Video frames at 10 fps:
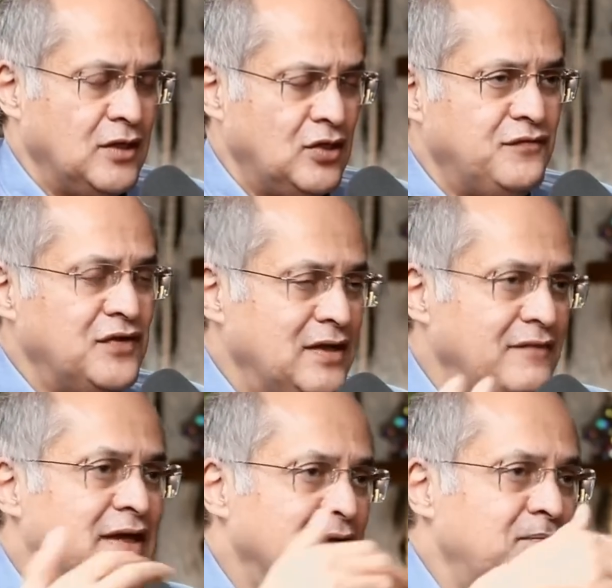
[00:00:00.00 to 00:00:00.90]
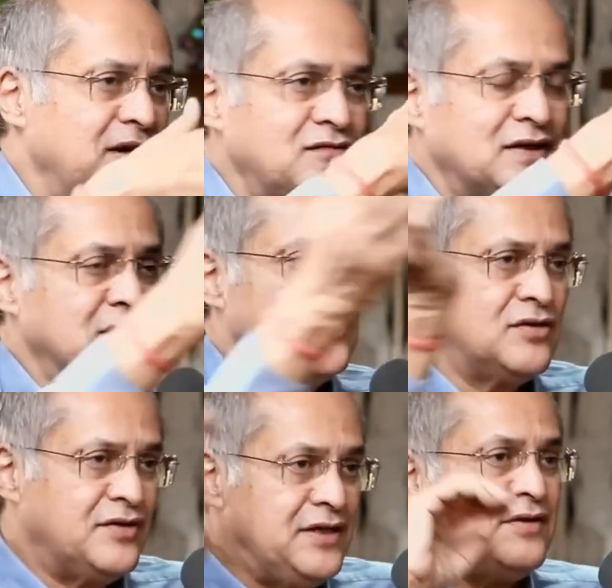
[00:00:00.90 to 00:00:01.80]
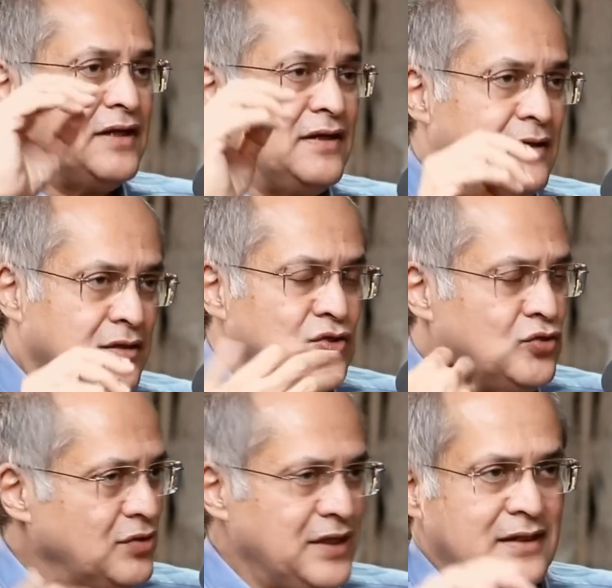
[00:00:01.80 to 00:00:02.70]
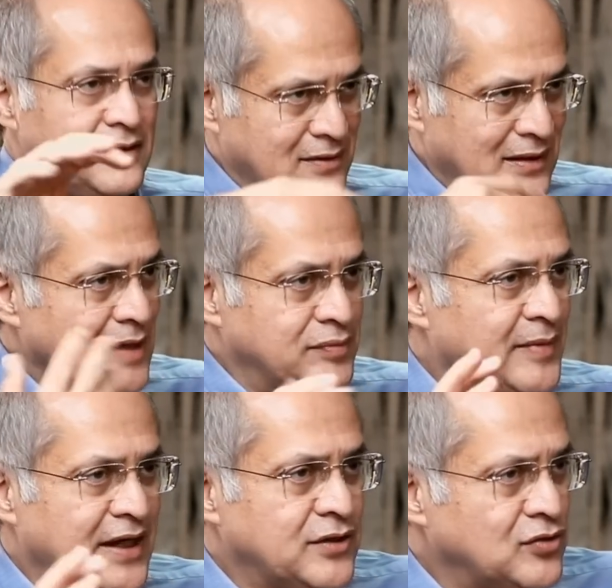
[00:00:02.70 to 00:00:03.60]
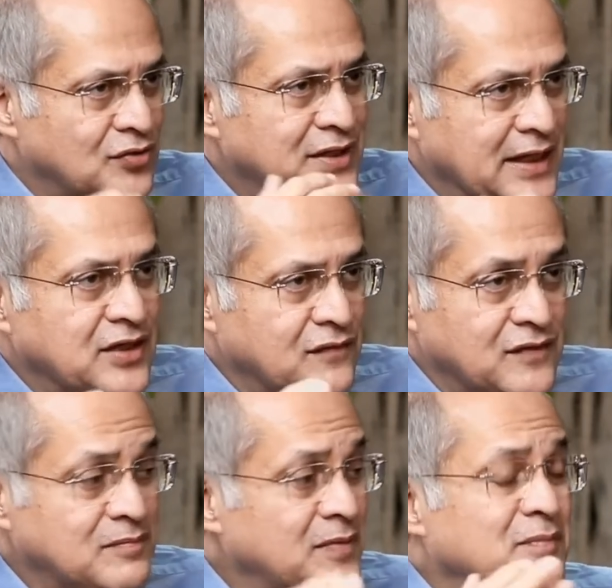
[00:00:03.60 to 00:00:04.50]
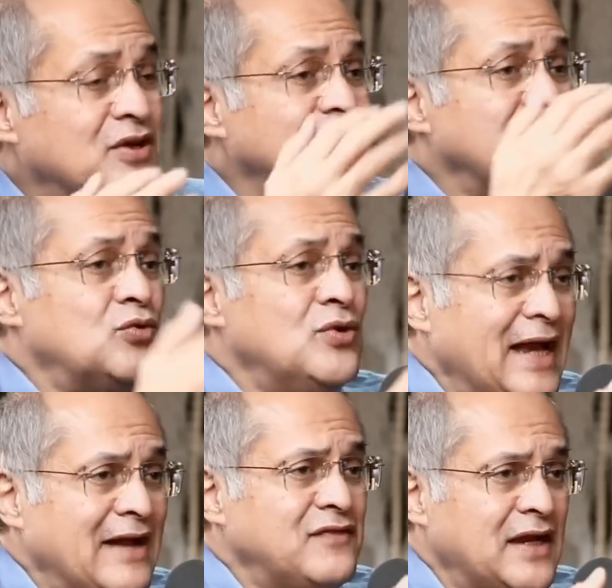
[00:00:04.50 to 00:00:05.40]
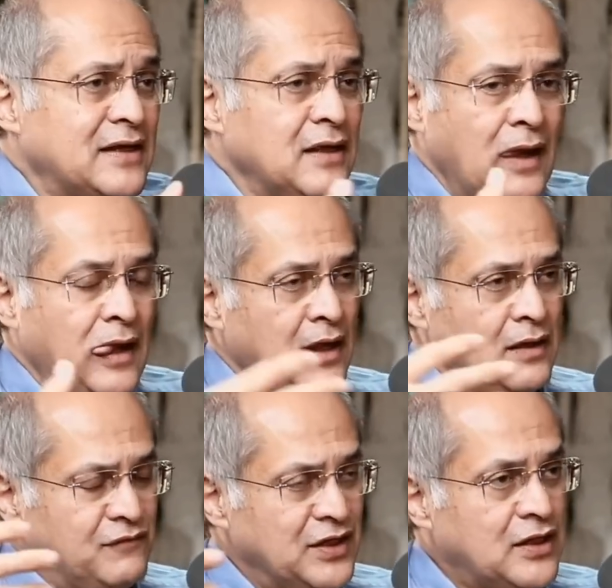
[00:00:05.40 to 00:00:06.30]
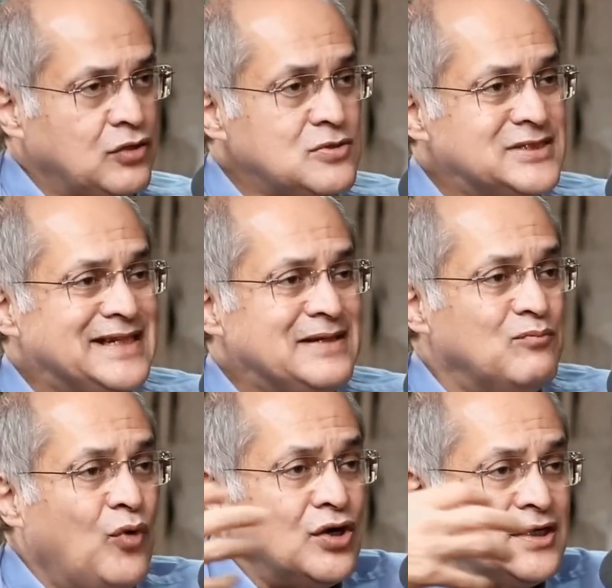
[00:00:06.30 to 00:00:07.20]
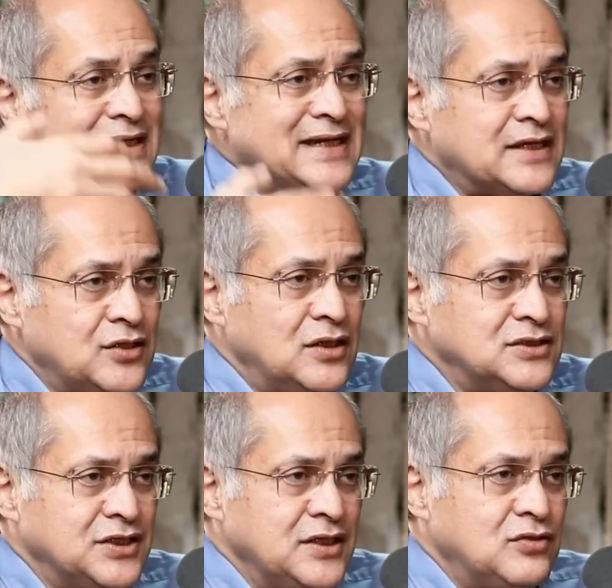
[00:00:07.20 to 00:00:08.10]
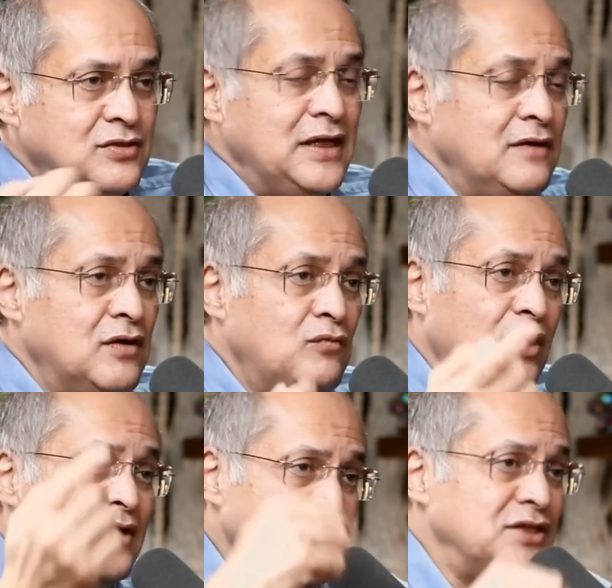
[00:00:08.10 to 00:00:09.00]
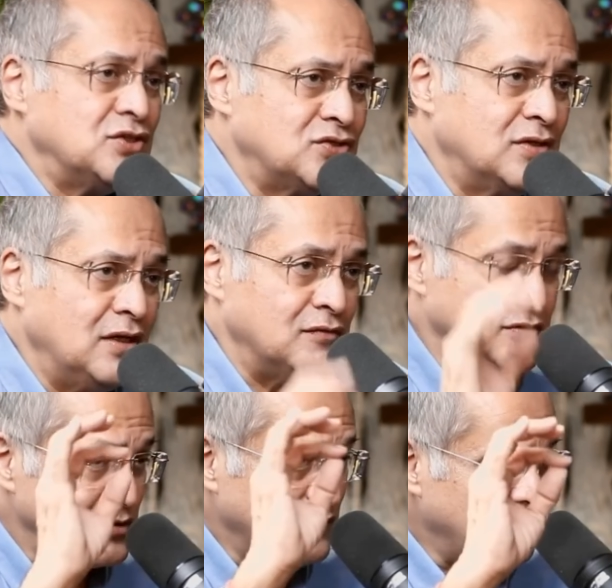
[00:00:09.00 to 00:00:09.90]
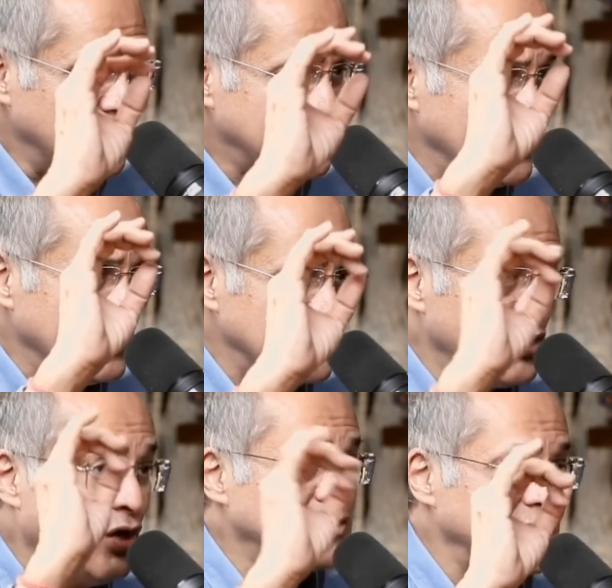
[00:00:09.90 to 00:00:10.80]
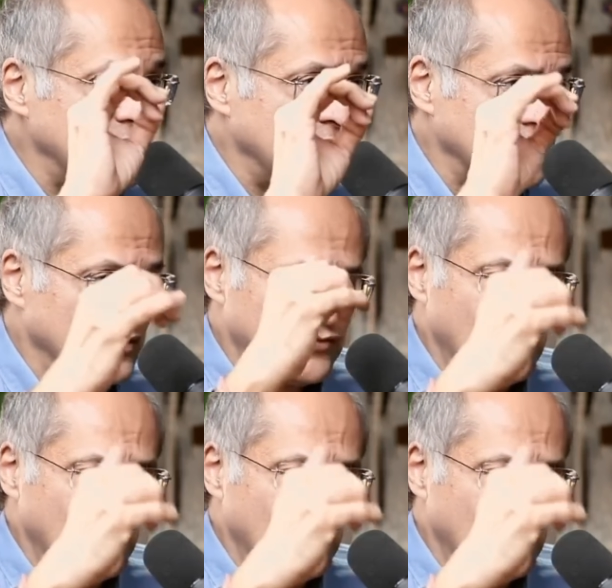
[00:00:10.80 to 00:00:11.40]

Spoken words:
You know, if you're living in a place where there's all greenery, you don't need hyperbaric, you don't need any of this. But because we don't have that, we are now using modern technology to deliver what nature should deliver. So the first thing is oxygenation.